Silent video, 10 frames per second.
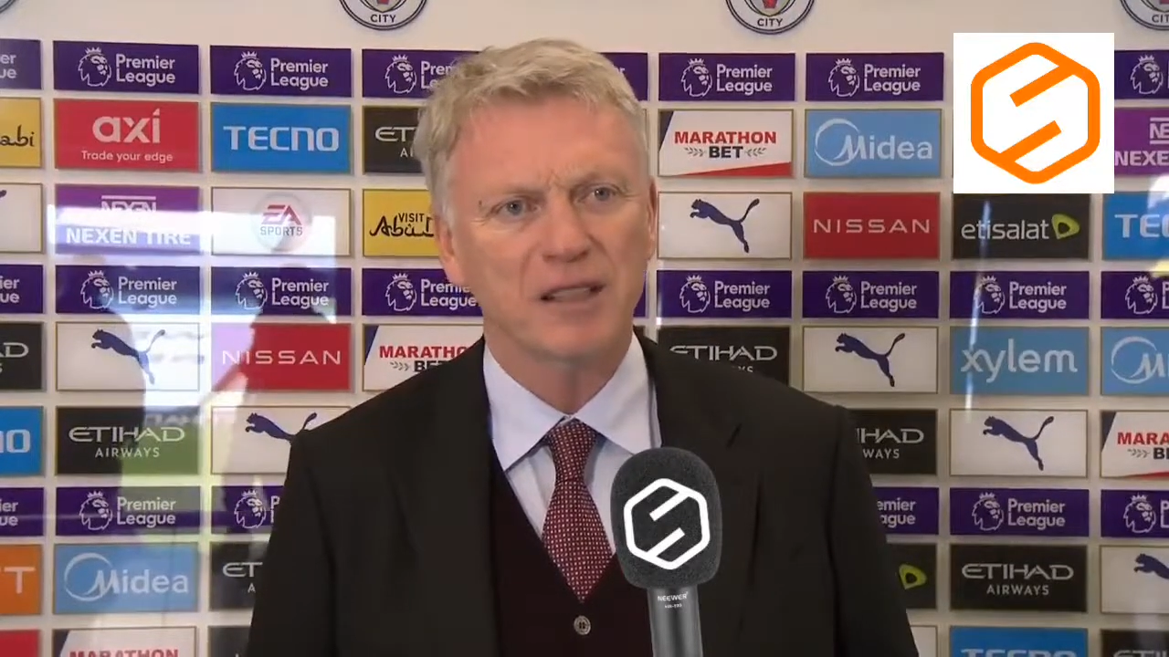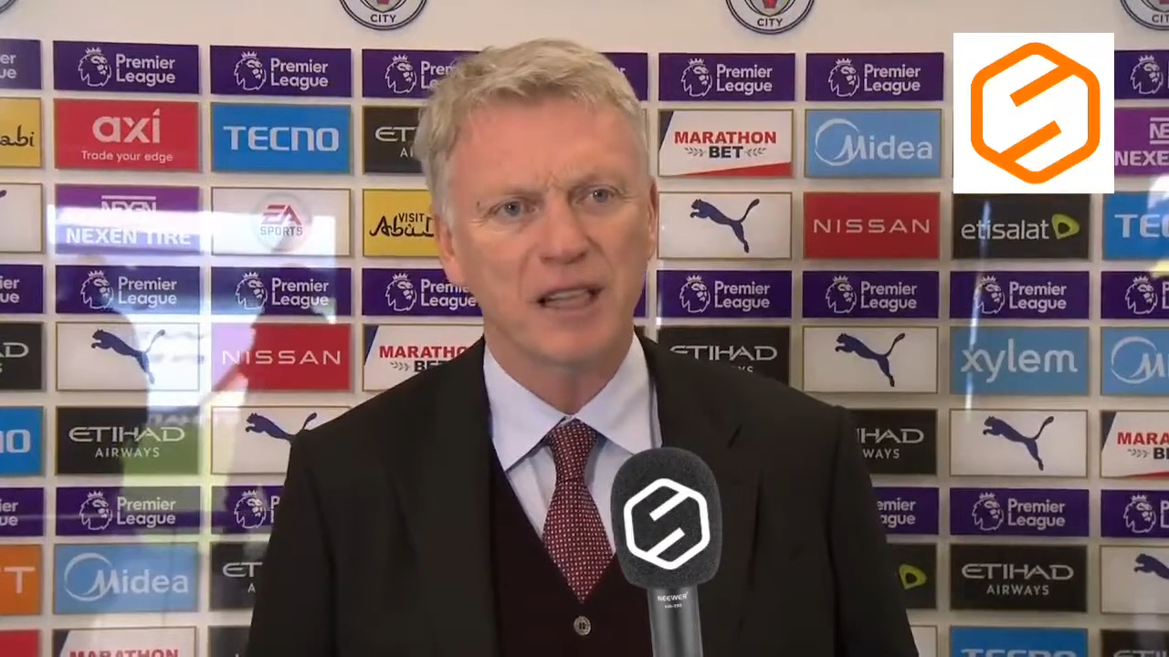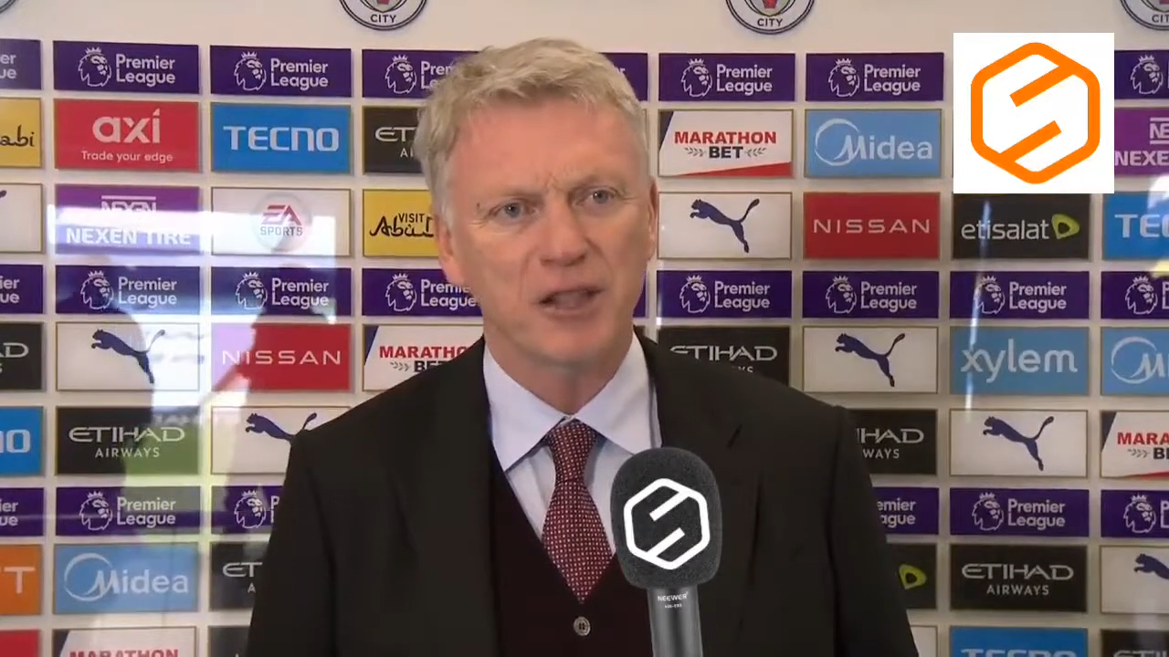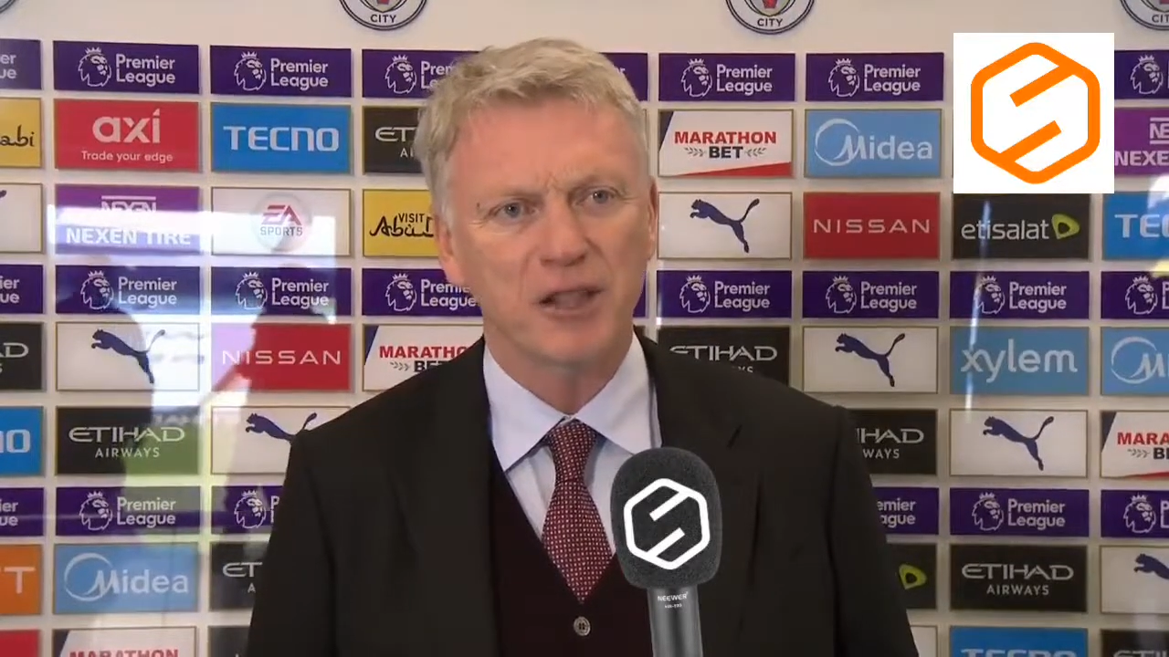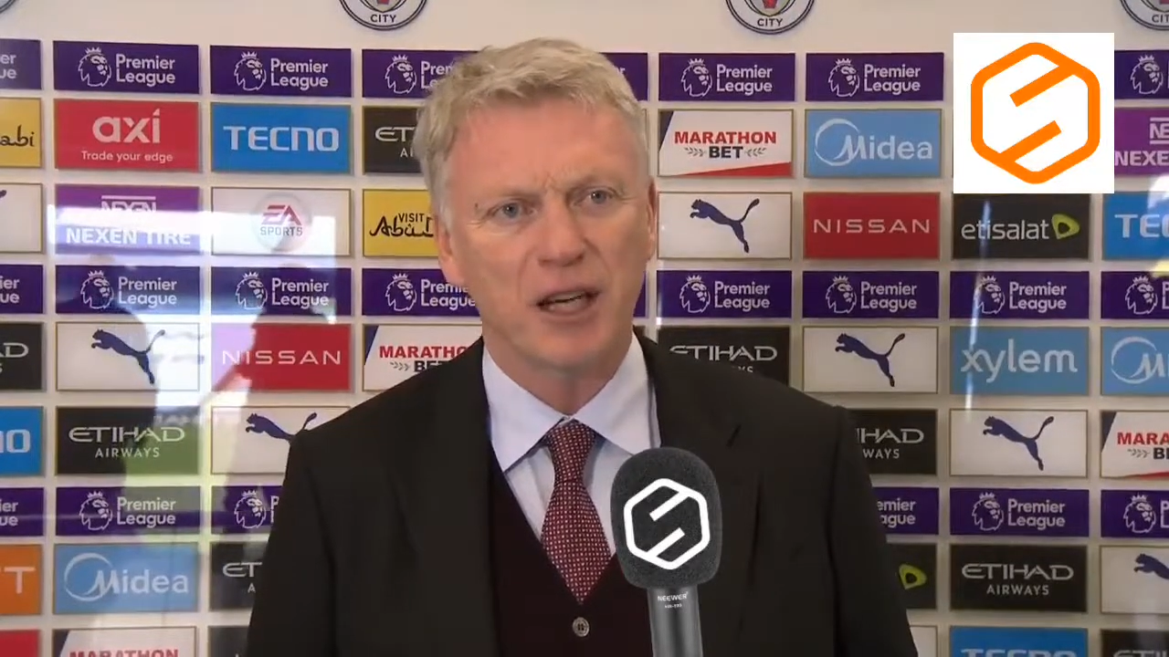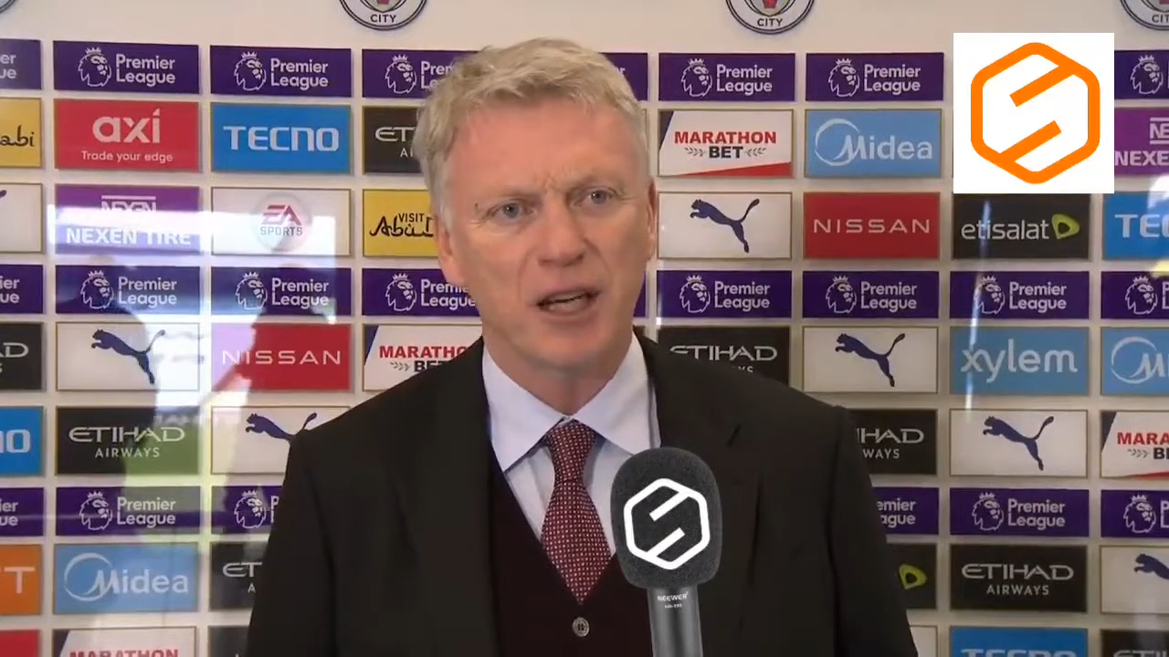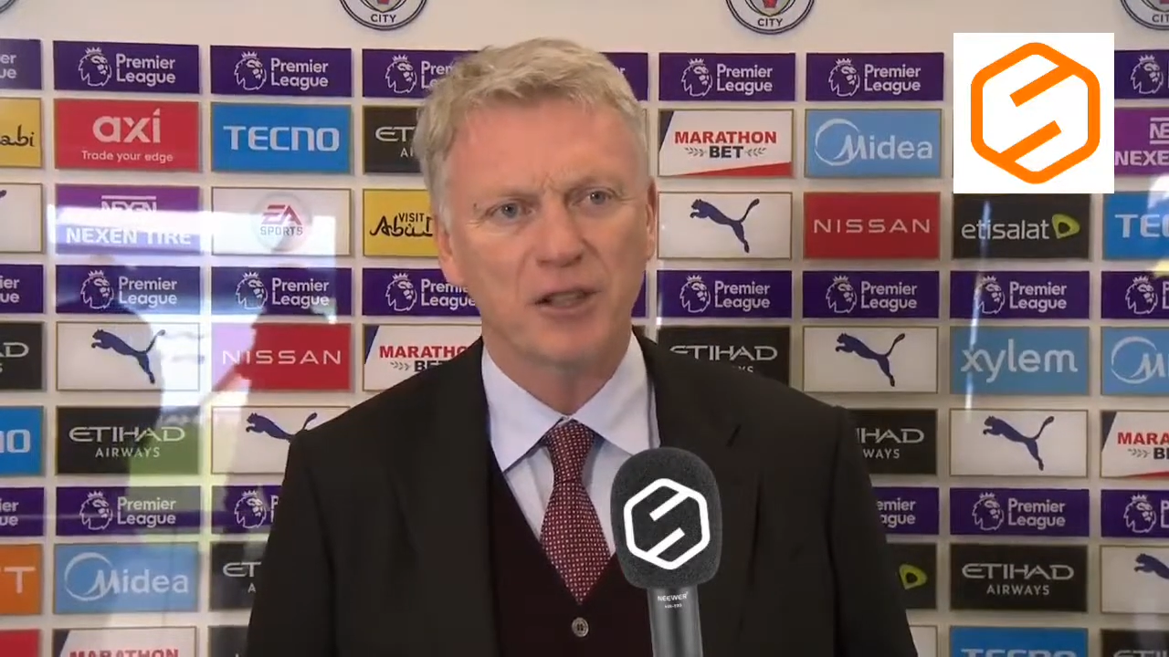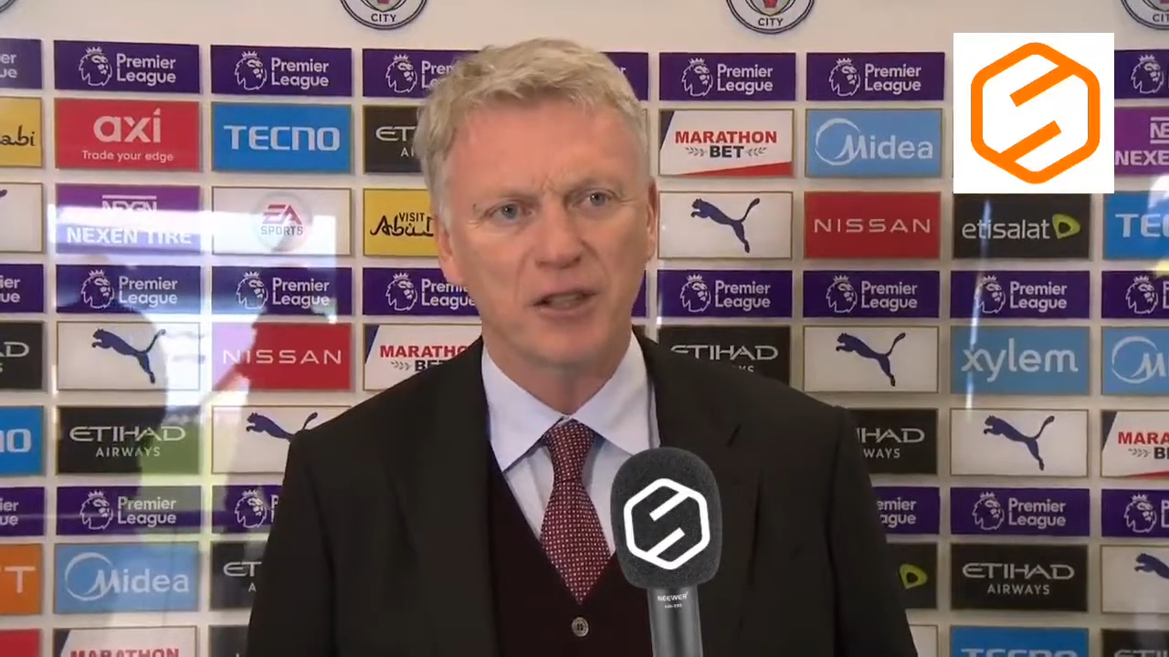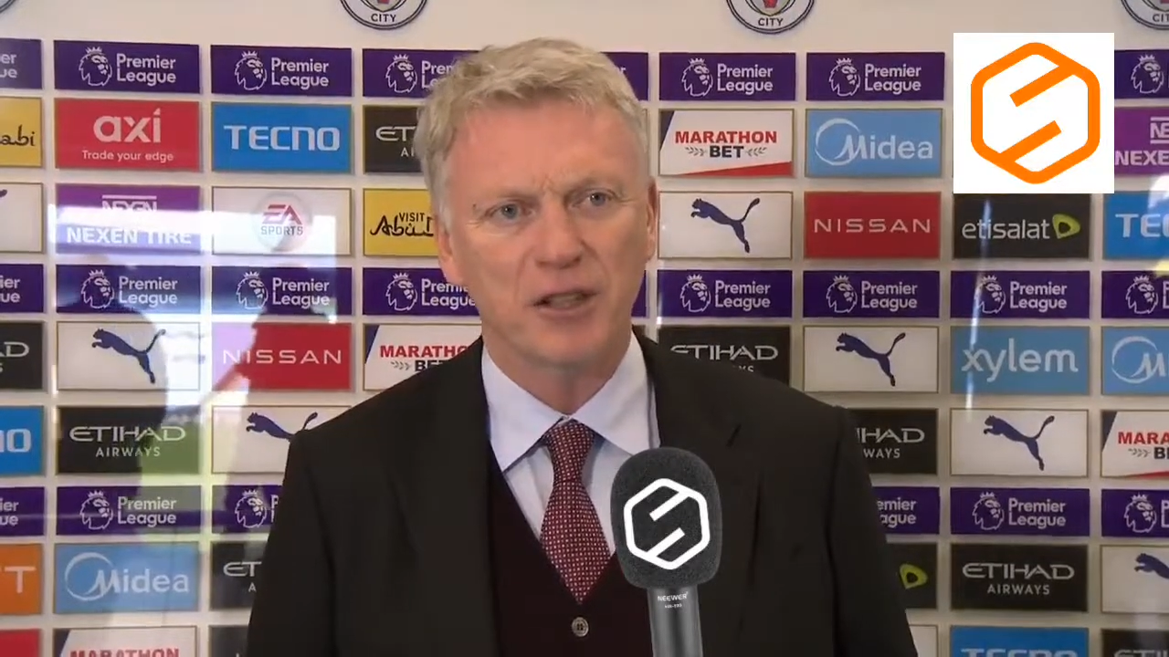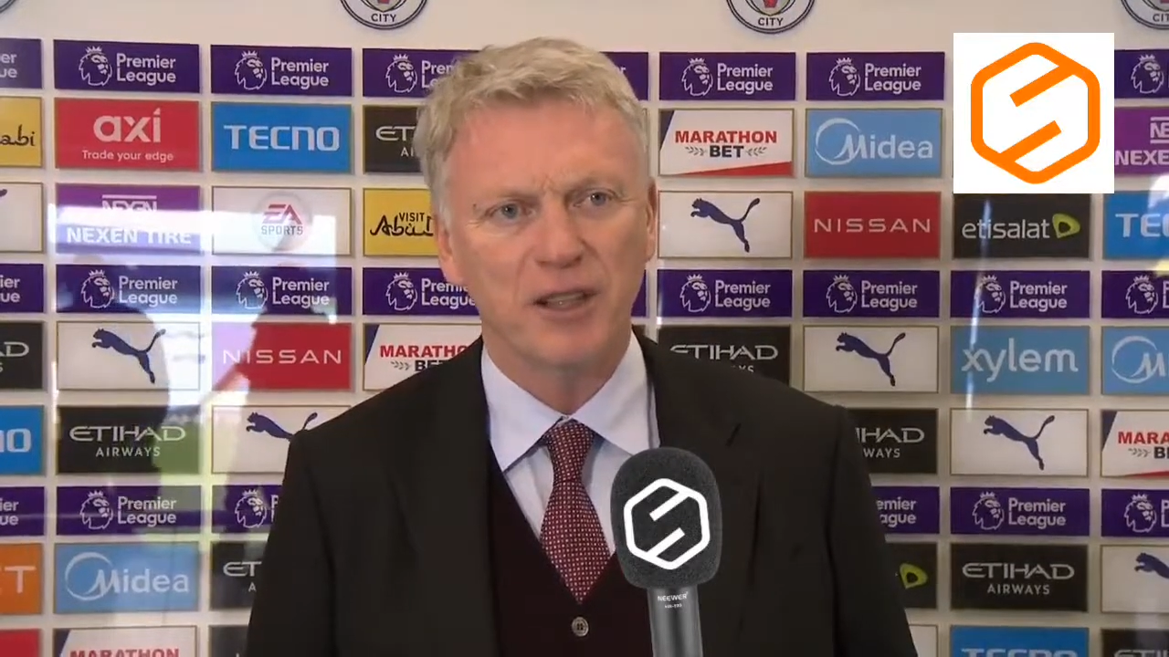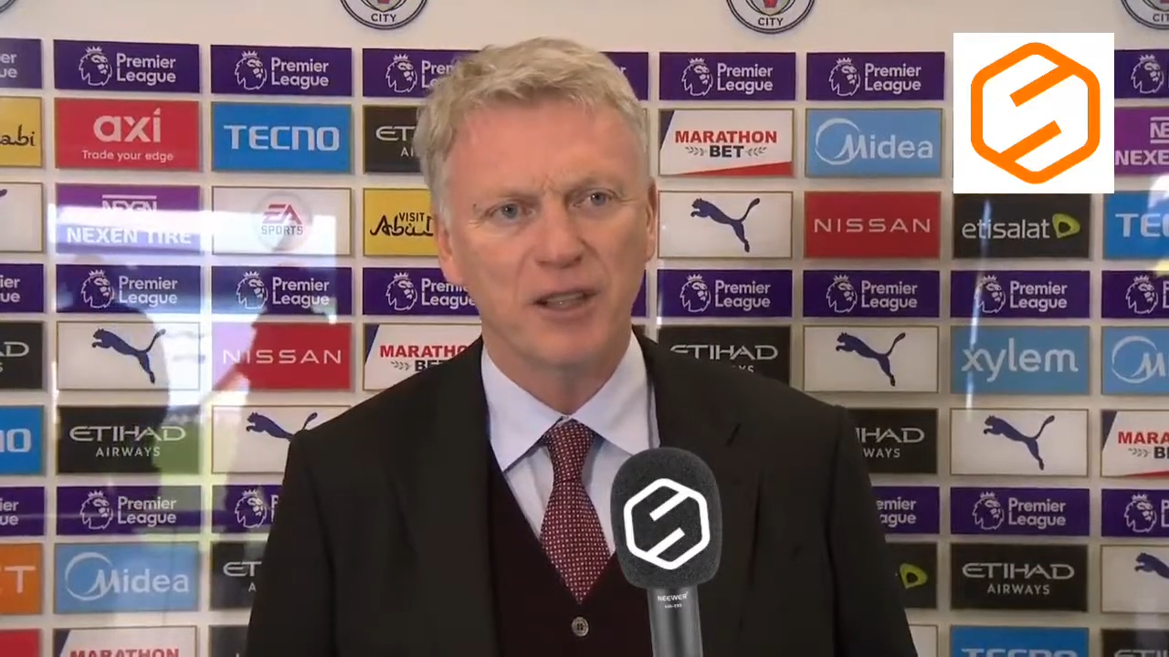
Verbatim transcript: chance, you're saying